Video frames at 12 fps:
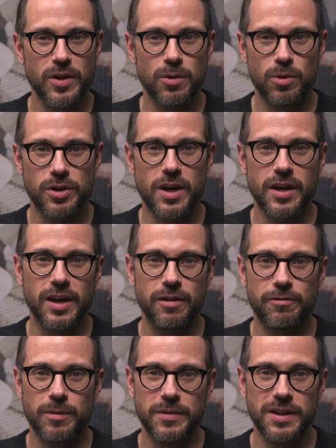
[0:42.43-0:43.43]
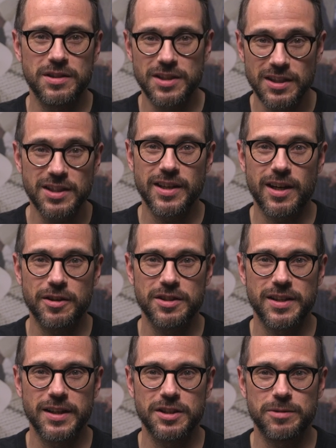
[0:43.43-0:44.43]
we're talking from the sixty dollar
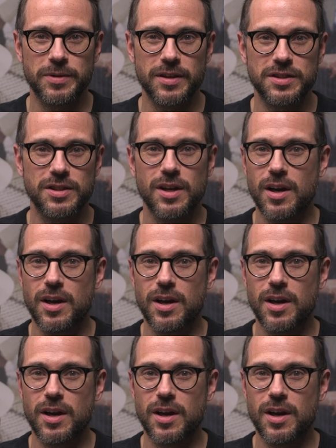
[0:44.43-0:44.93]
Stan Smiths